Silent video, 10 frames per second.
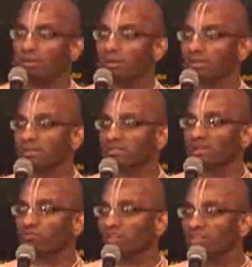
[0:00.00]
it is
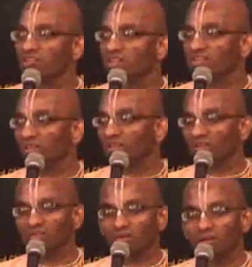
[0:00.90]
said for the initial
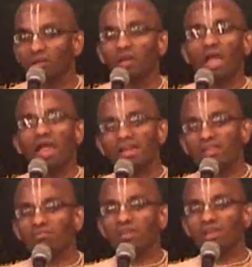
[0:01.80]
stages,
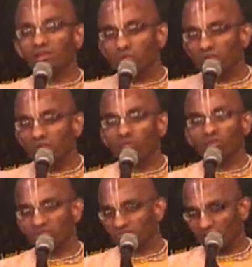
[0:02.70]
anyway you think of
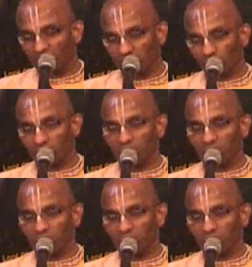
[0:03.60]
Krishna, that is good.